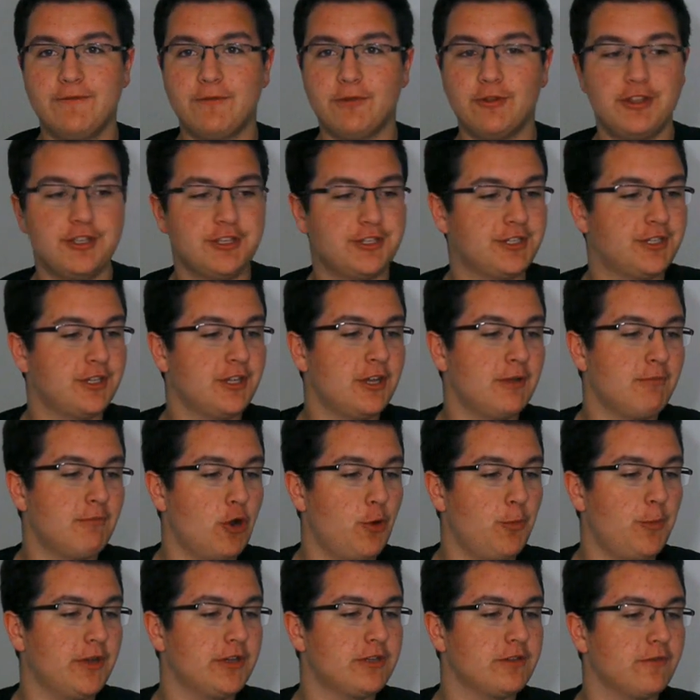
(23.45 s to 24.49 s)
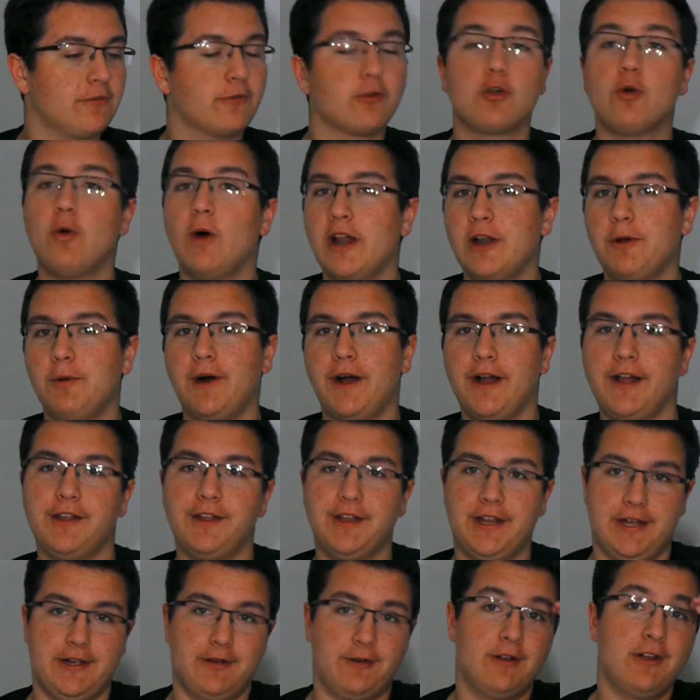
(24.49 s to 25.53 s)
for this moment for quite a while
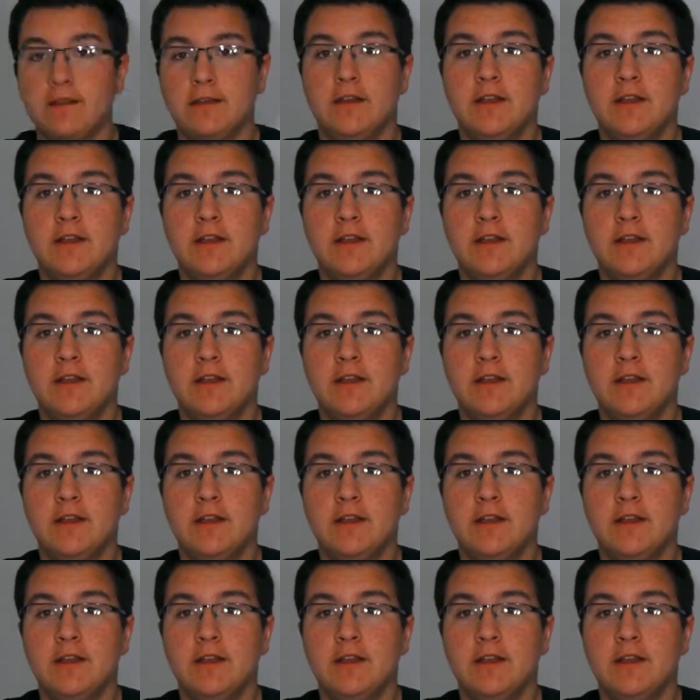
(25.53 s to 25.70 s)
now.